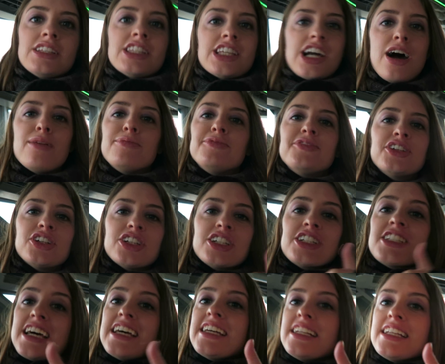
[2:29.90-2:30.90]
Top floor
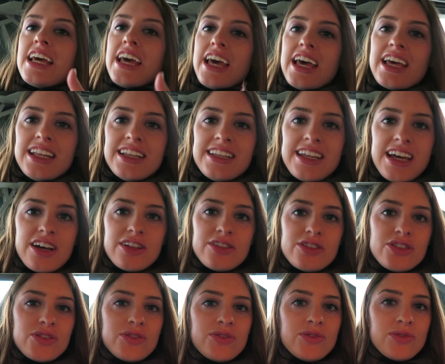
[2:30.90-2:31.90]
done, headed
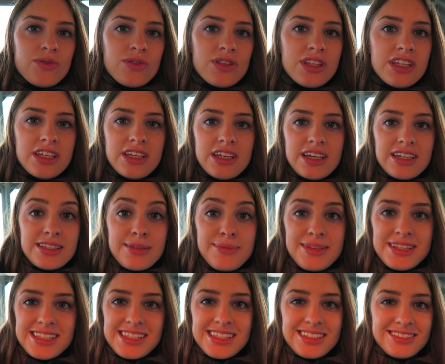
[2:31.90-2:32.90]
down to the
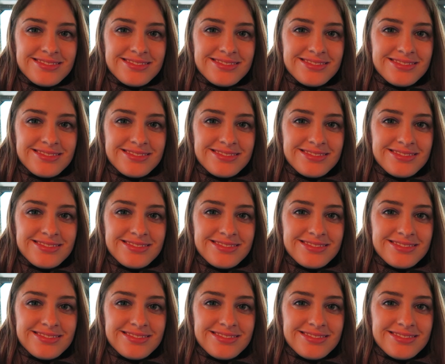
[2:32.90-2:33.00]
exhibits.